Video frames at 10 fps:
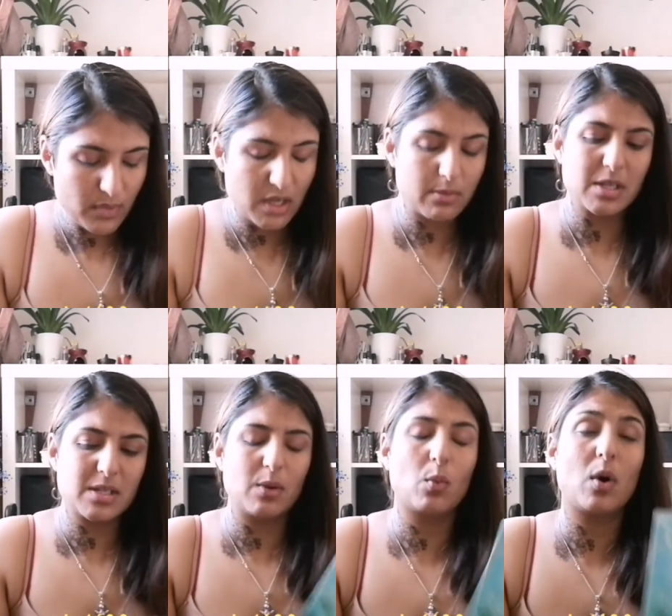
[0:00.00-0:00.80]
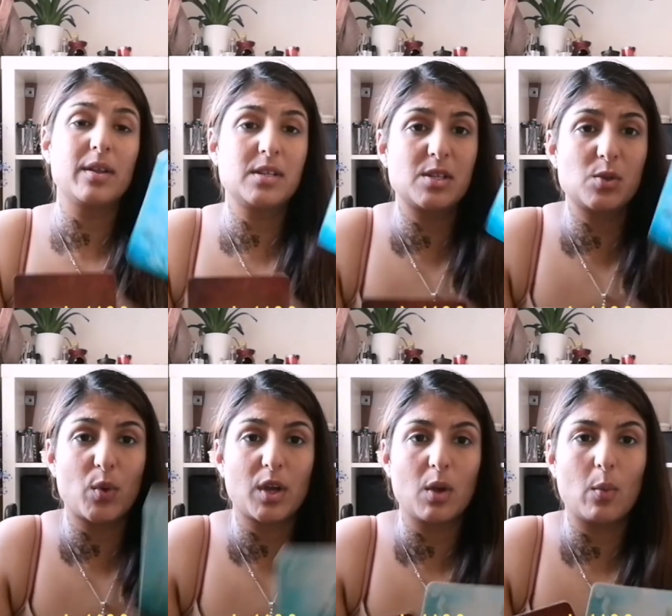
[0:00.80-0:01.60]
and I'm going to say why this is
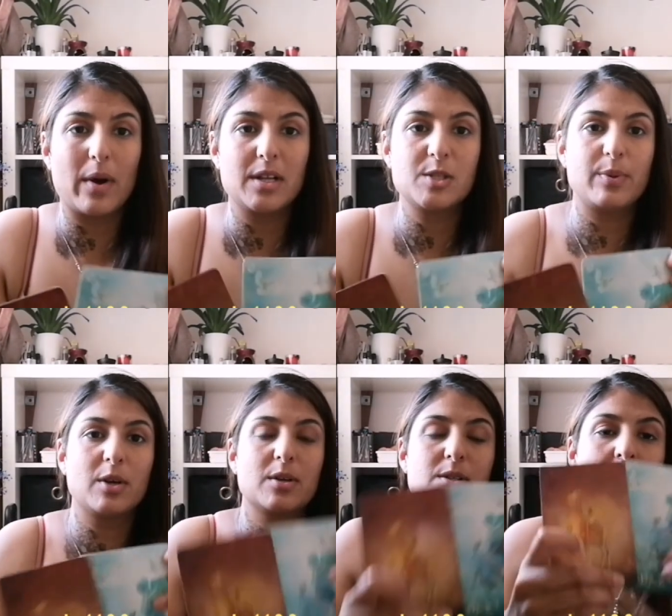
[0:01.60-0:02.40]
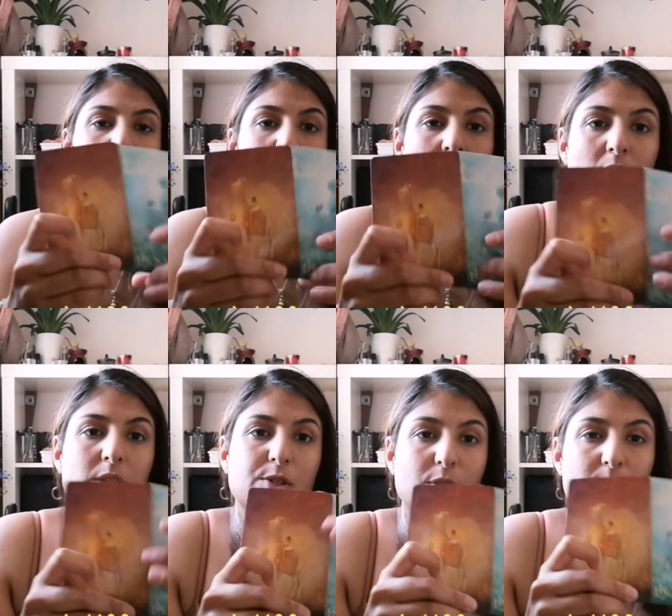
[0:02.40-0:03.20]
working well is because
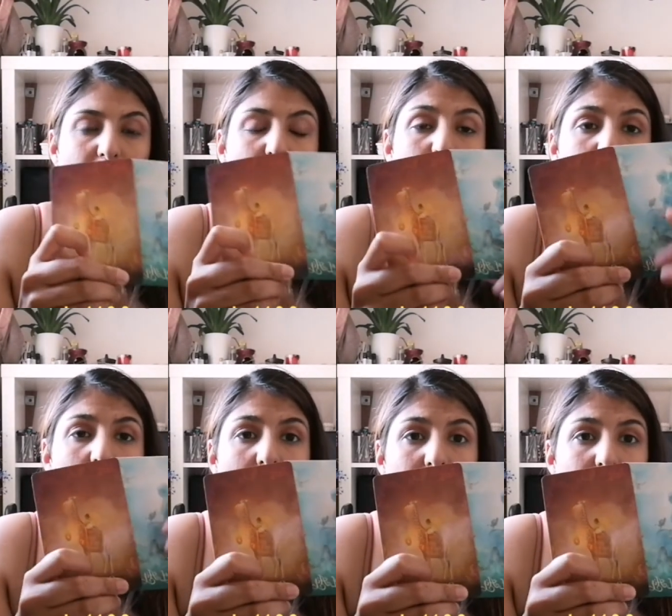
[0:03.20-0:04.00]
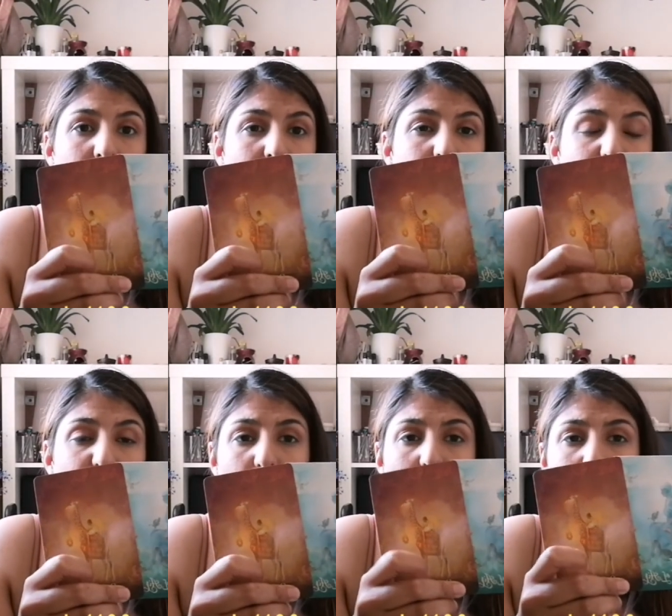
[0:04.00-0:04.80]
somebody who was lying and somebody
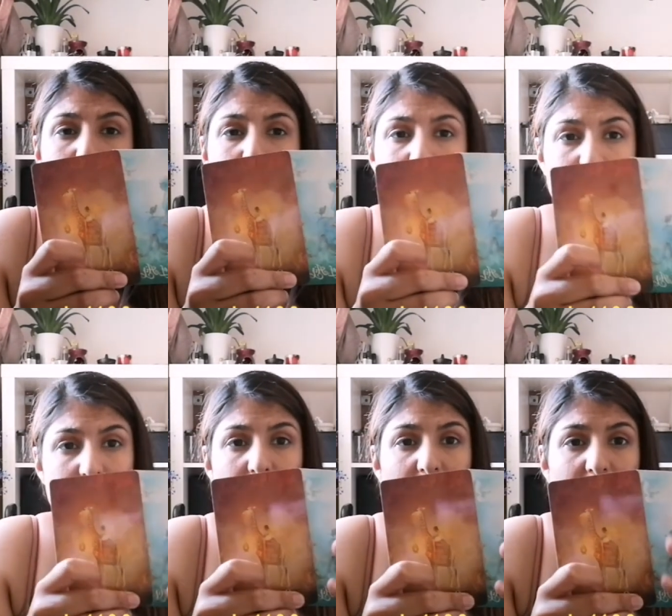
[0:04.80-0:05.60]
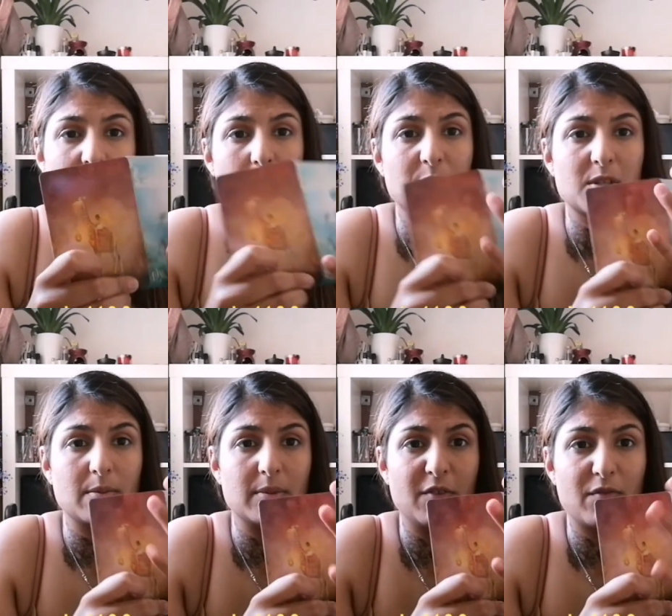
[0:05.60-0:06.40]
who was deceiving kept
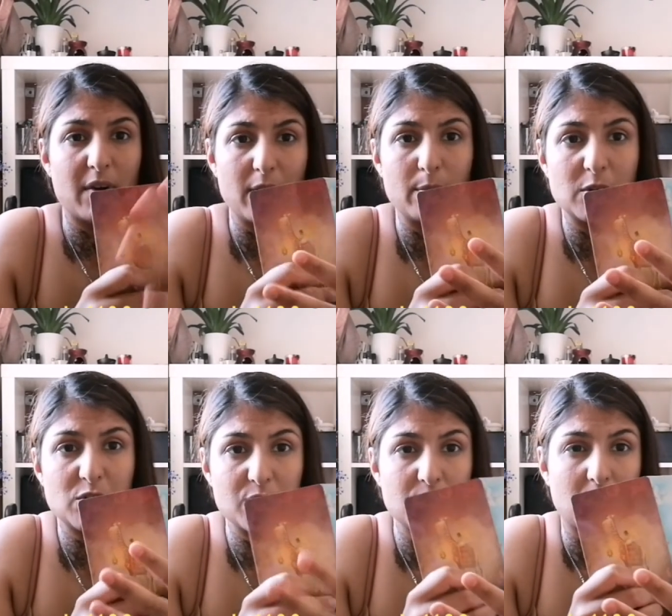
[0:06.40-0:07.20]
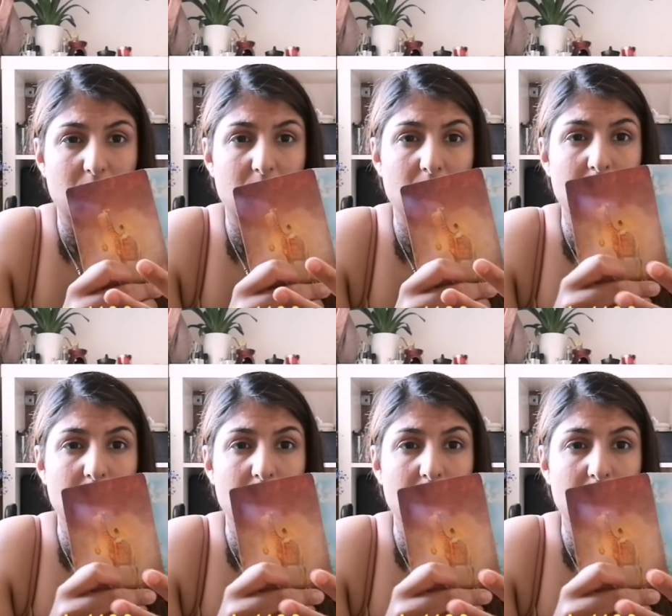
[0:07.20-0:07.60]
somebody very much stuck.